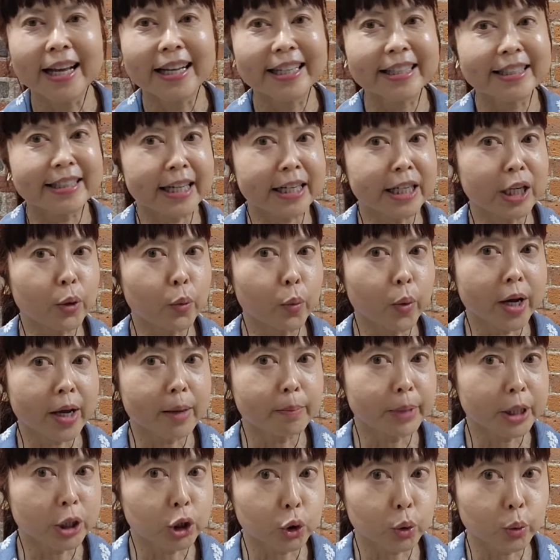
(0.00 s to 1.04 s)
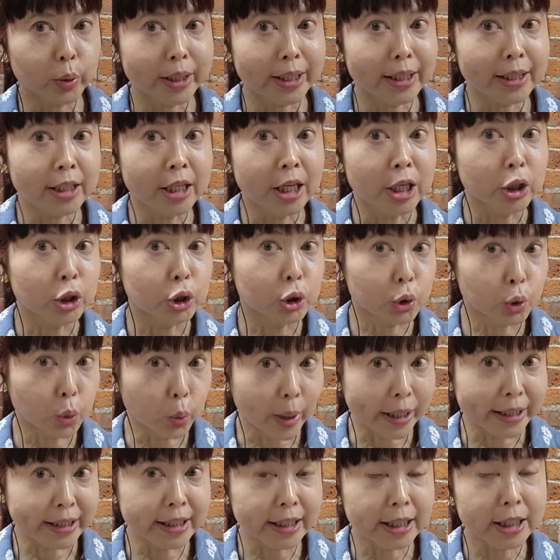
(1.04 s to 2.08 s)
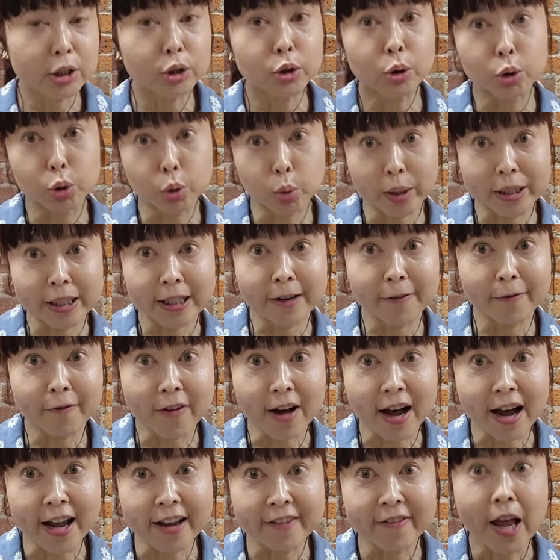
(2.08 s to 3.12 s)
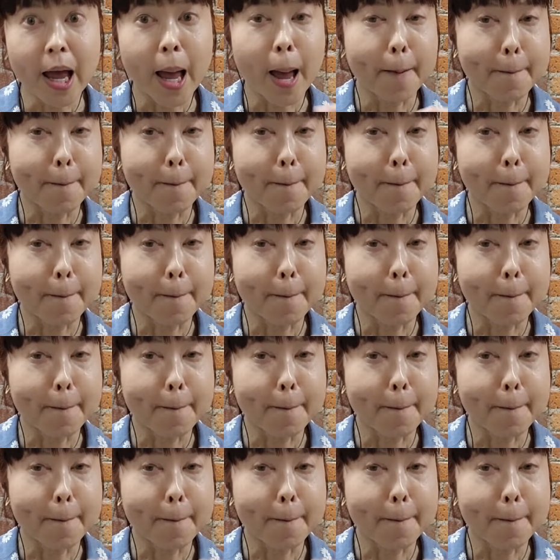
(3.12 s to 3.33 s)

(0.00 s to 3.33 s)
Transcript: He's anywhere between 20 to 25